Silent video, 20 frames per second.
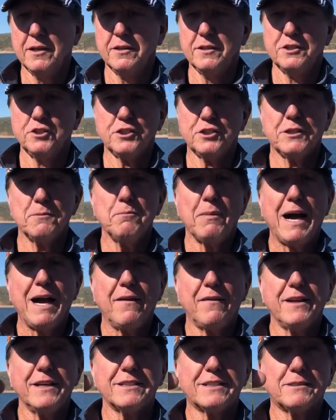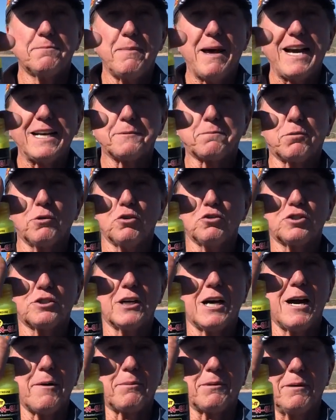You can buy this Bass Pro
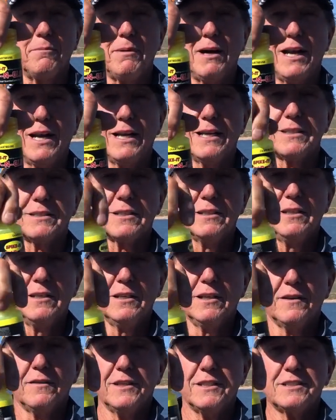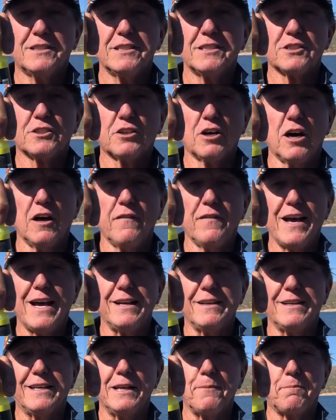Shop, Cabela's. This is called
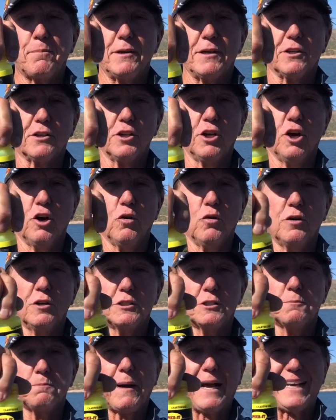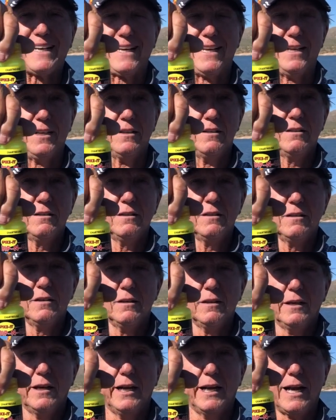that Dip and Glow. Spike it.
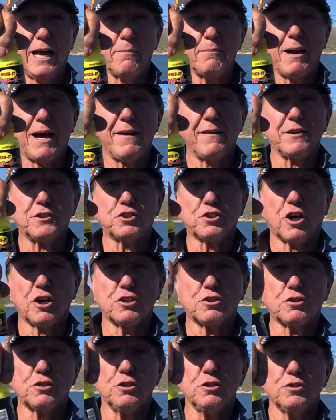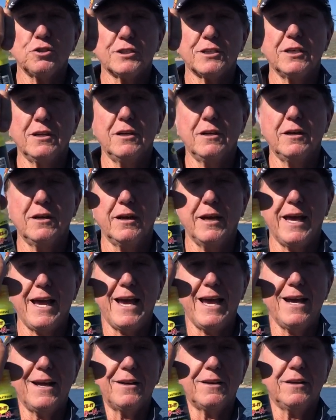And I buy the chartreuse,
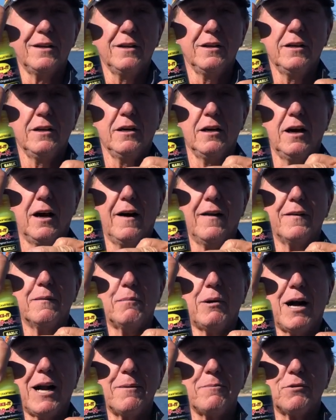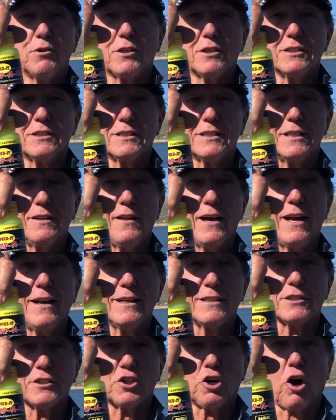and on the bottom you can see that
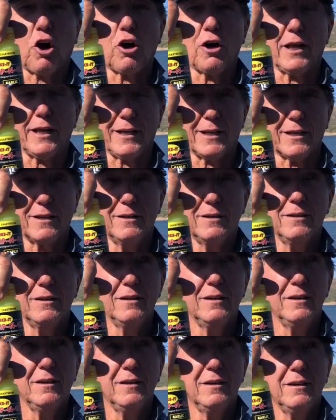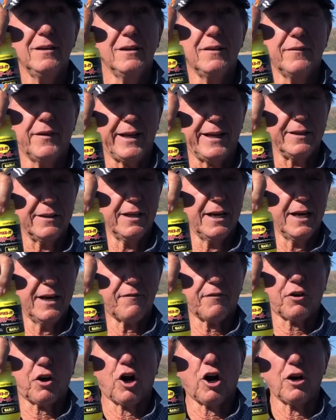it's garlic. They
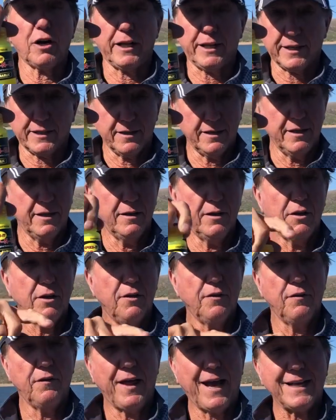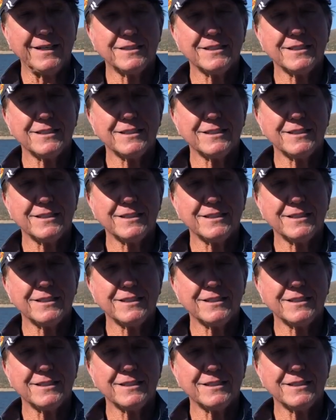love garlic. That's